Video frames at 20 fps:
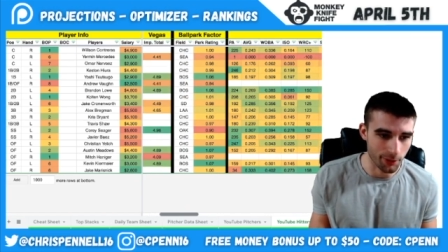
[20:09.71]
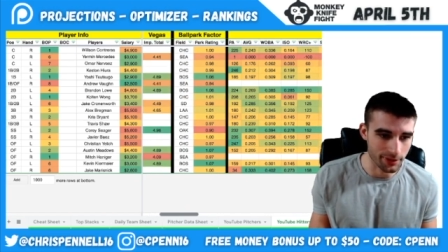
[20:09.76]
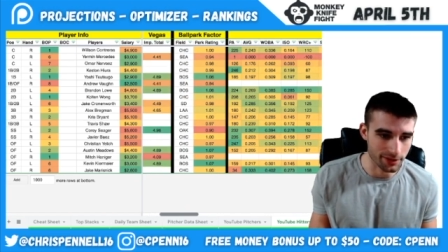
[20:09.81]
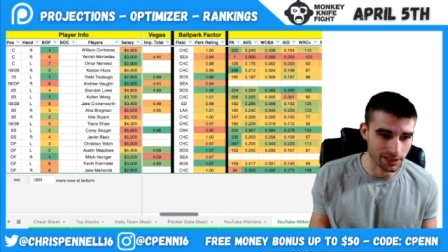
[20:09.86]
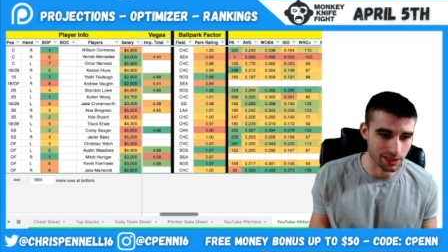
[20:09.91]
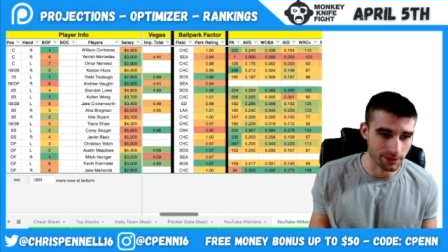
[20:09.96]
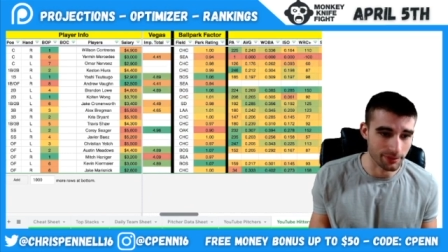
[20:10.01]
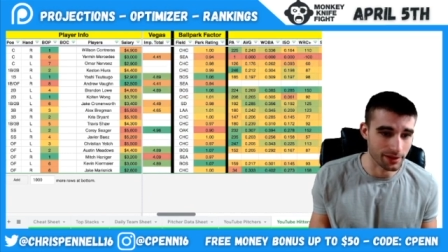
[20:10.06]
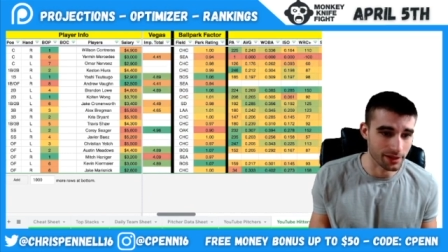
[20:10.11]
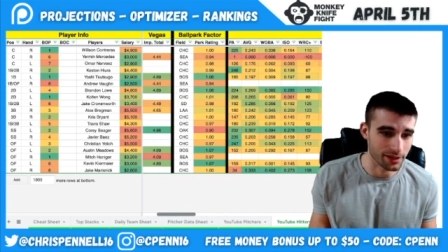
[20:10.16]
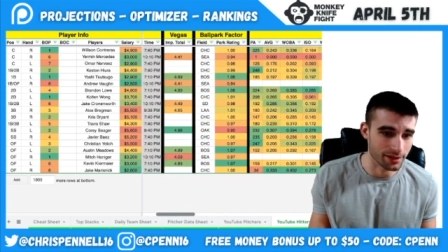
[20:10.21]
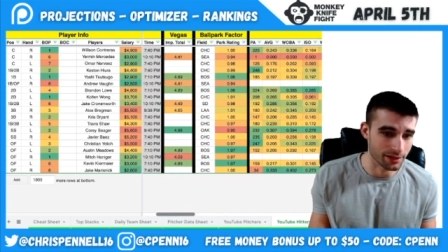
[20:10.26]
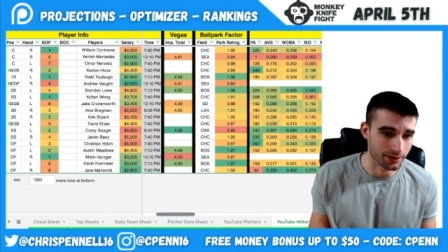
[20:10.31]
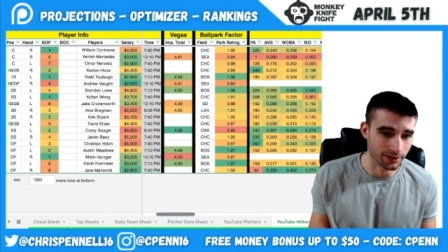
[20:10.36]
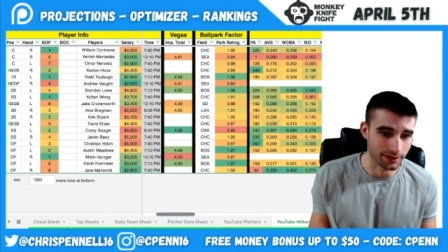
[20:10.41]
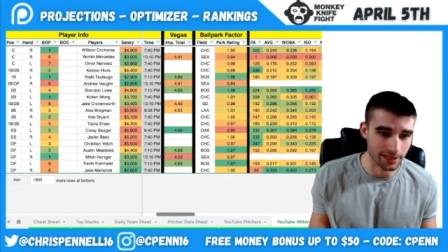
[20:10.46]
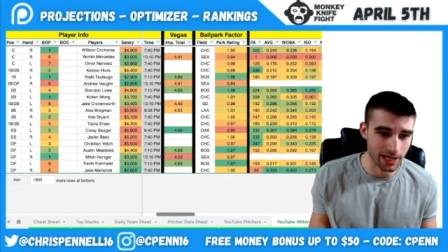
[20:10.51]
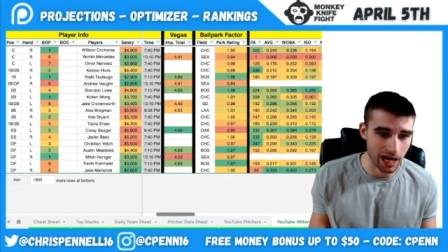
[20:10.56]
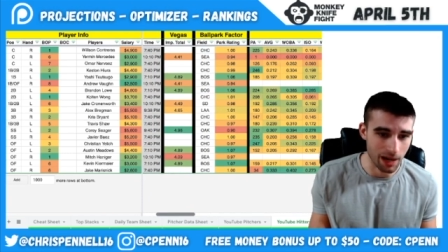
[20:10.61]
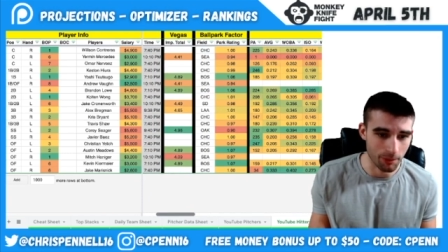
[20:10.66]
He's going to be near the
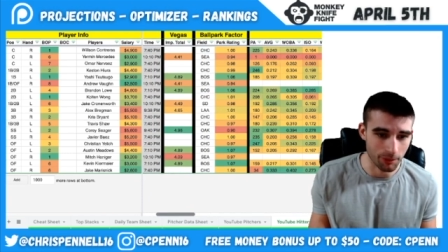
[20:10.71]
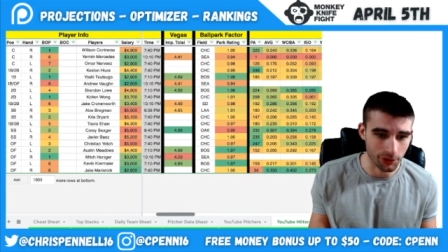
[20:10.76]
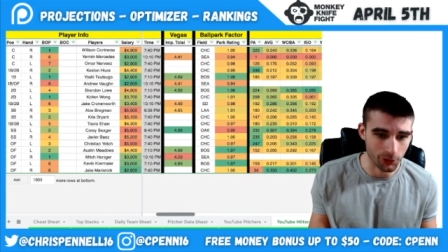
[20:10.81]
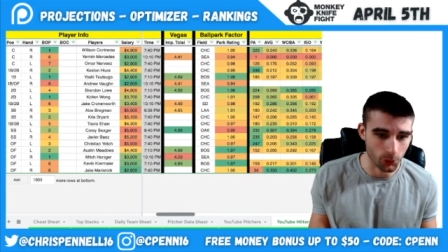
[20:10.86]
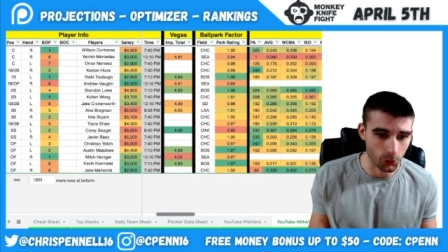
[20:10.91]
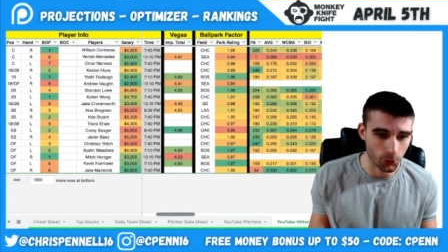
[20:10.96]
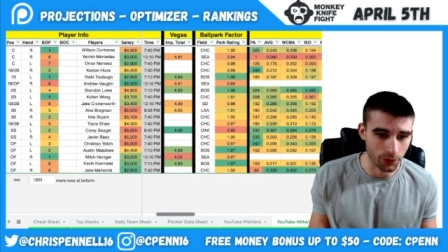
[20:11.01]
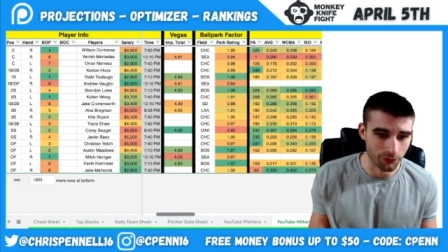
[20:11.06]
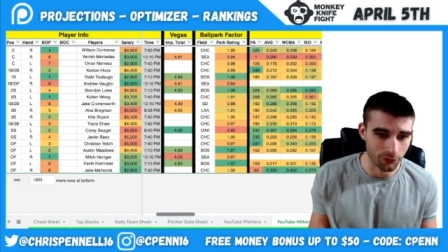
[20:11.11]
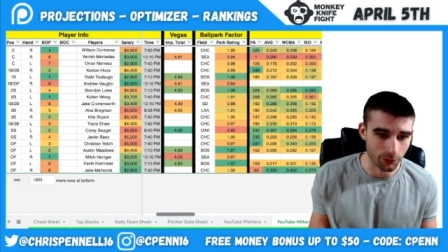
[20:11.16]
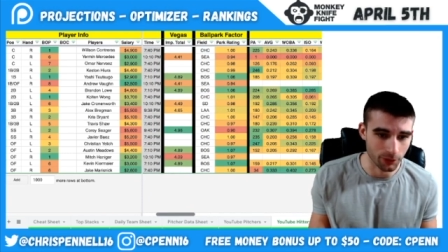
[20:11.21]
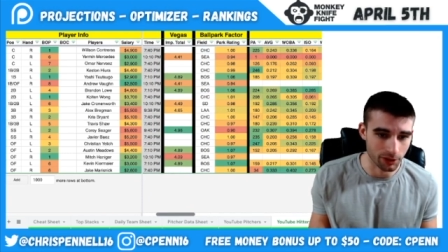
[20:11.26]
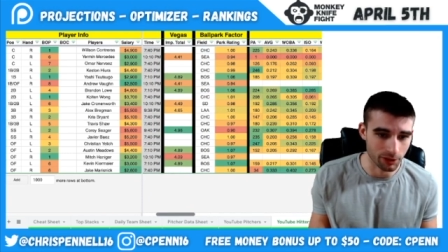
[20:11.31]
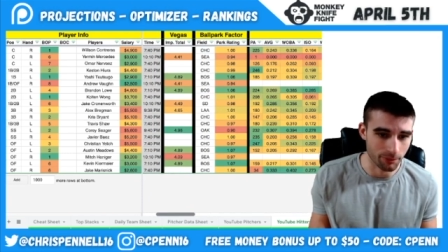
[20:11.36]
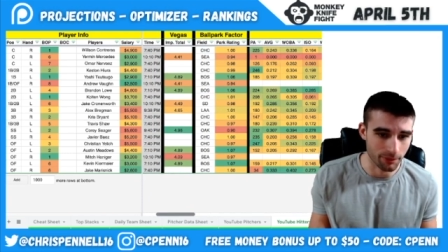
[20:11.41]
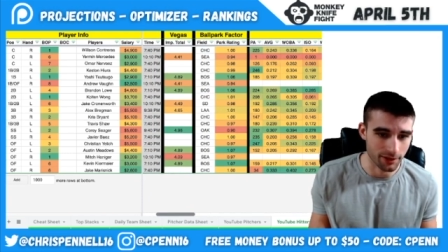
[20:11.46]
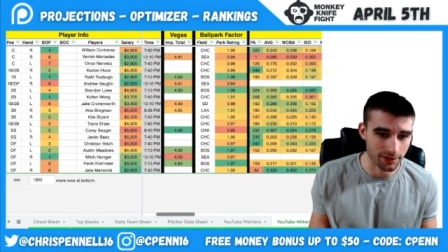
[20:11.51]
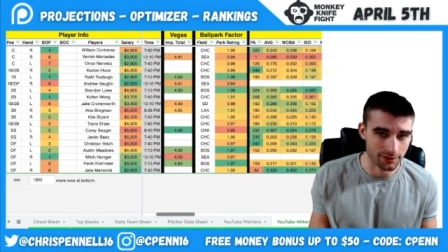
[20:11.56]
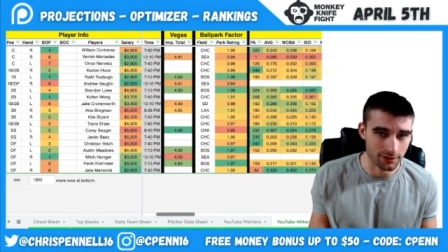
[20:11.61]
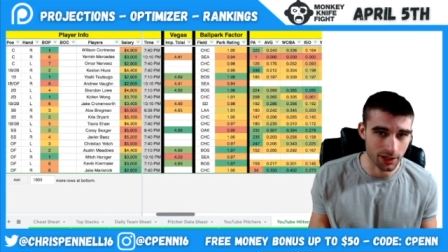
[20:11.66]
top of the order for one of
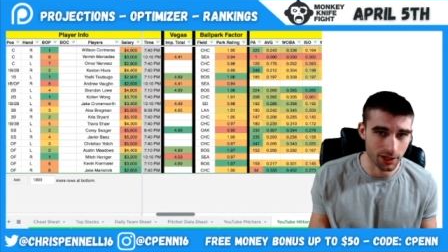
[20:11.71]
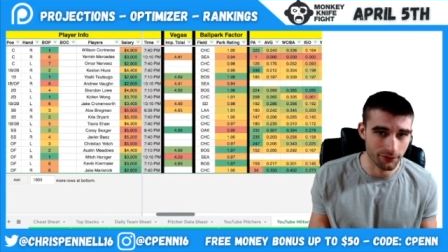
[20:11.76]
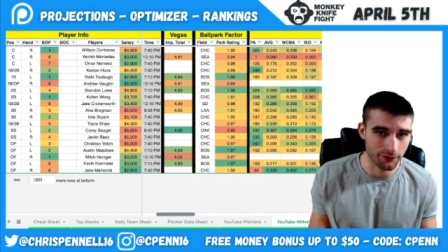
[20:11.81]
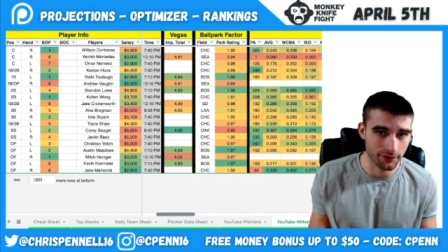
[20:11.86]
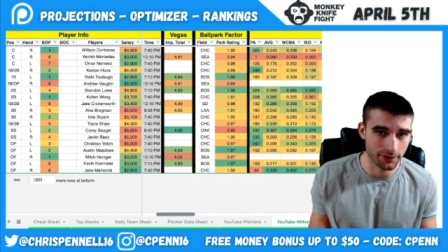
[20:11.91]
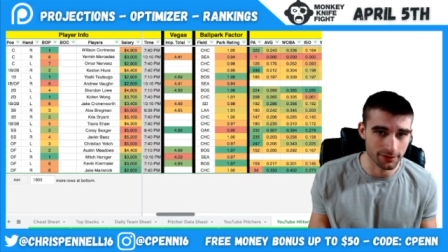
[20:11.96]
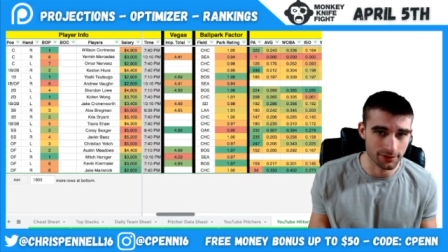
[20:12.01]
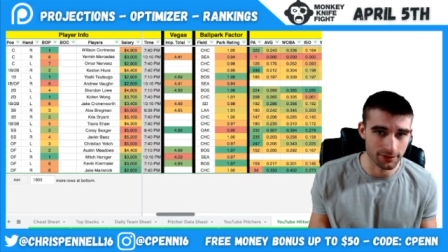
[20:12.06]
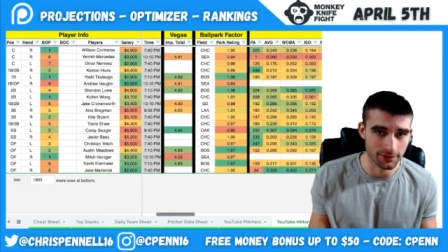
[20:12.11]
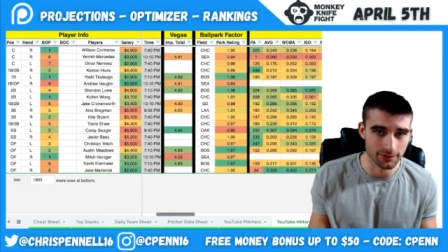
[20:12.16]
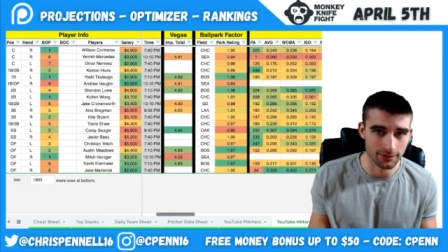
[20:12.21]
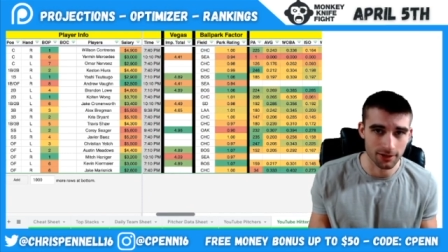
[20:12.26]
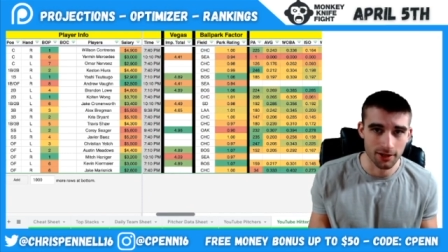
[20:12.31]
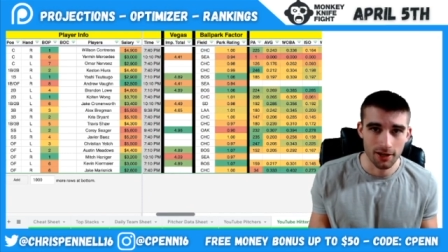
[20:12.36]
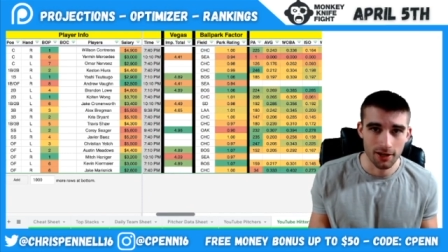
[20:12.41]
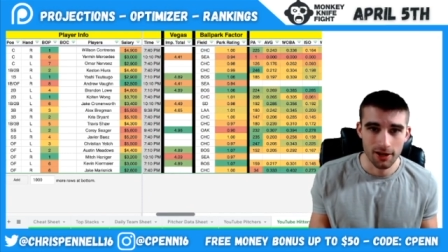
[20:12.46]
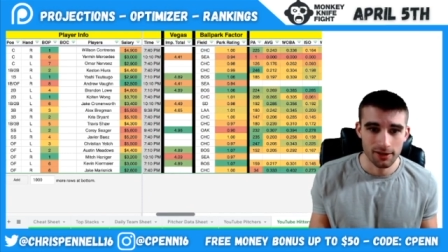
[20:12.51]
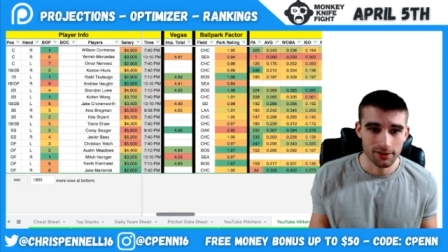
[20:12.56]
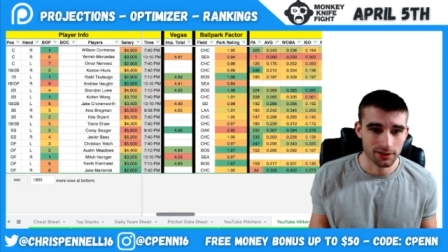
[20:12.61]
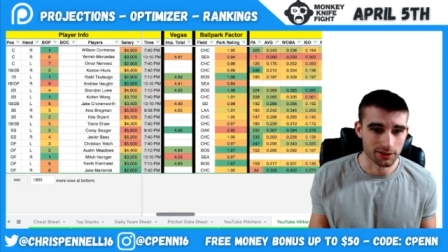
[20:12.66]
the best offenses
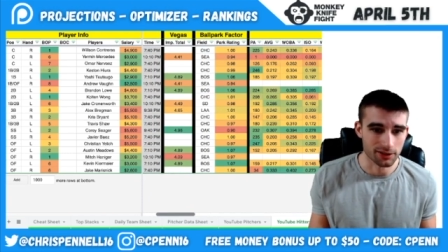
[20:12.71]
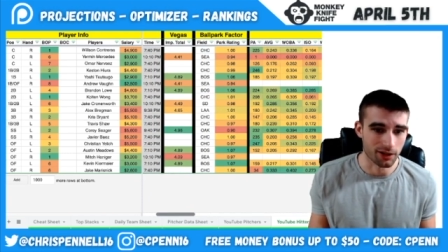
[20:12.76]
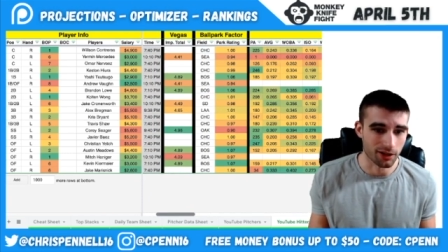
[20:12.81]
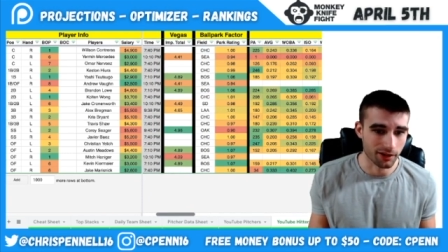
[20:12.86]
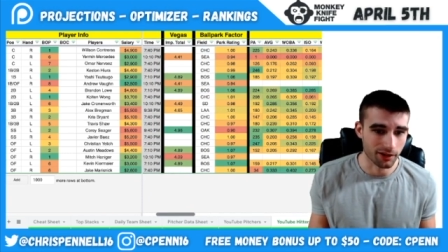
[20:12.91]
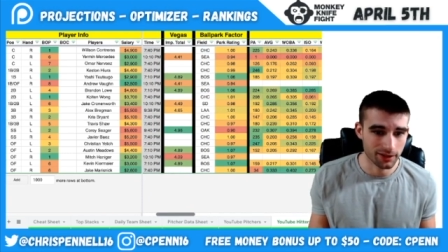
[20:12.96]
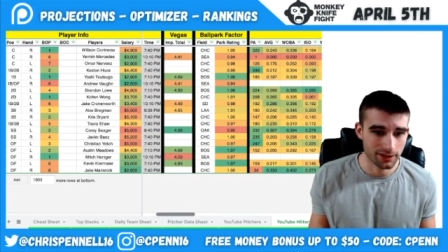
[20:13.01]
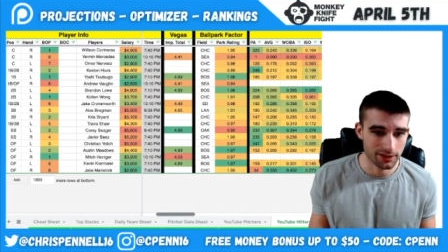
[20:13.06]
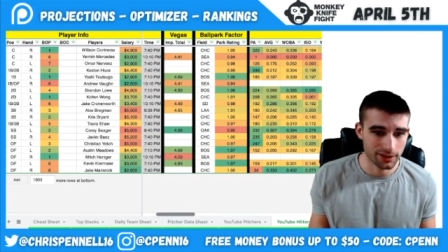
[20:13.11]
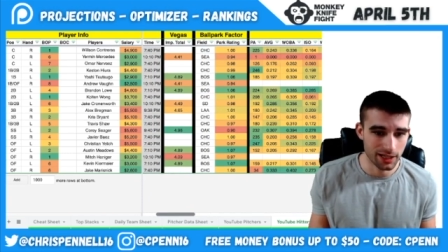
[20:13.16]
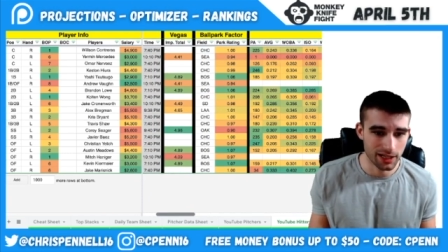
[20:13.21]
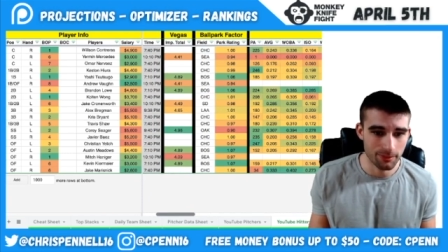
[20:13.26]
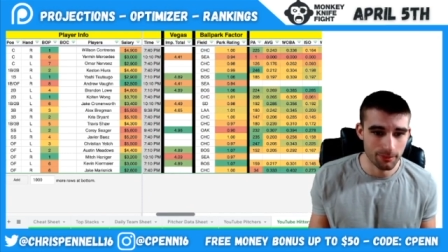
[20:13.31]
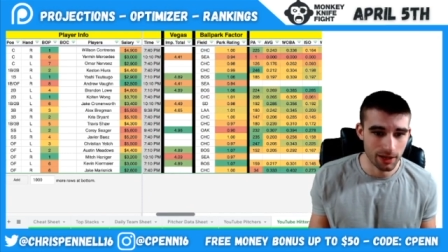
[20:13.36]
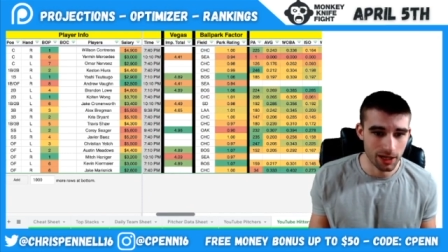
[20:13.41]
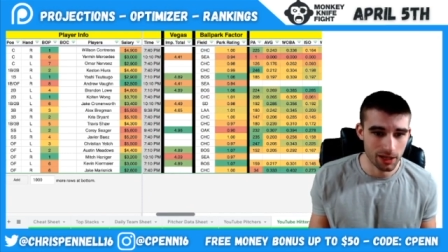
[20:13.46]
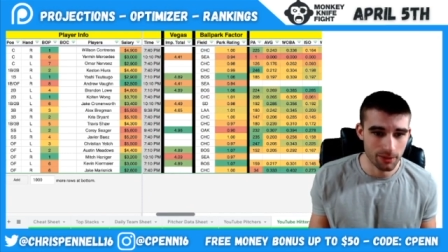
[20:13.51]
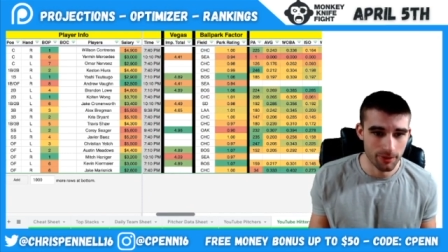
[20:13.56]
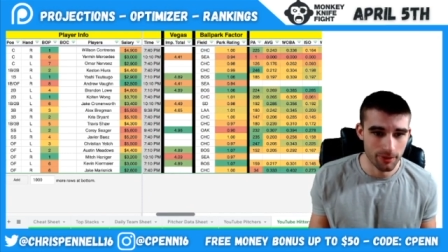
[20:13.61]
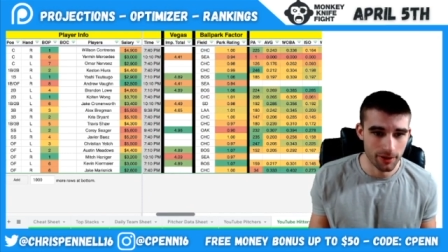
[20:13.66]
to target today, in
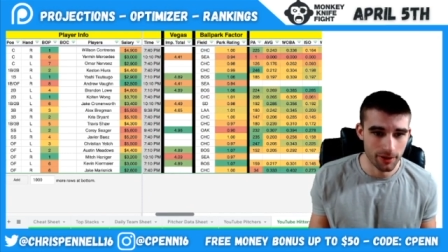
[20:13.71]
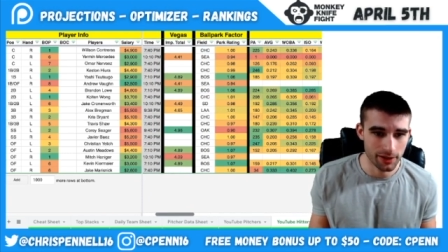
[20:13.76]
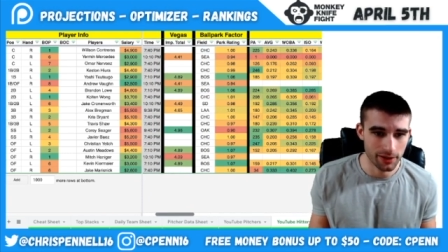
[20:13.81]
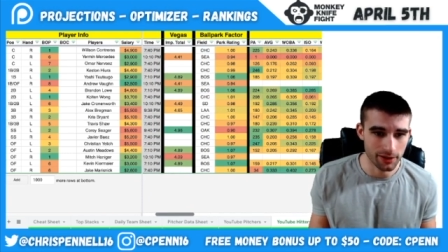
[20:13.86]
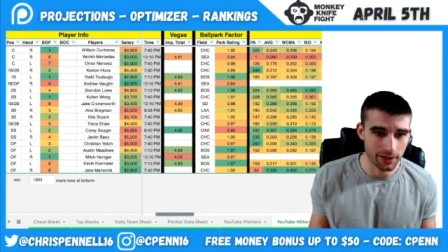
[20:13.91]
my opinion.